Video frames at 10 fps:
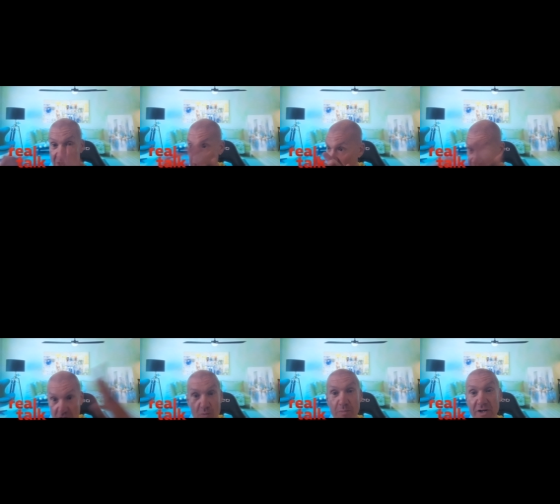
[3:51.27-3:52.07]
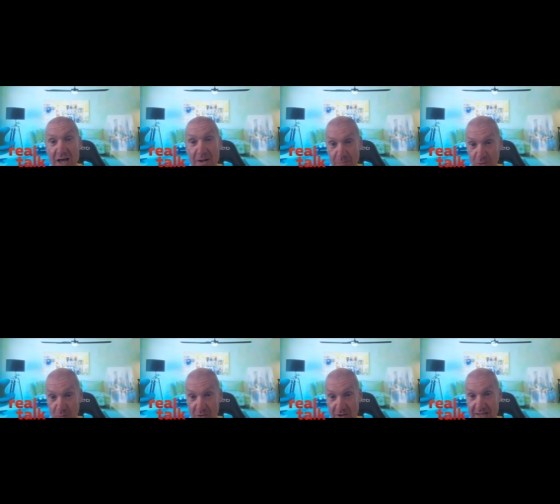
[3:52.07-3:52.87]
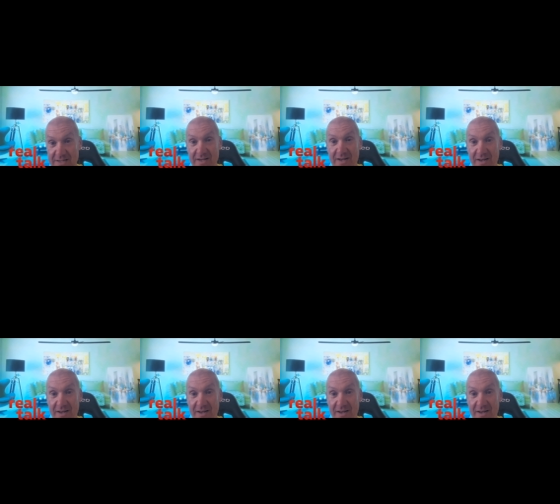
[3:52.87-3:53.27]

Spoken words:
and open up your mind,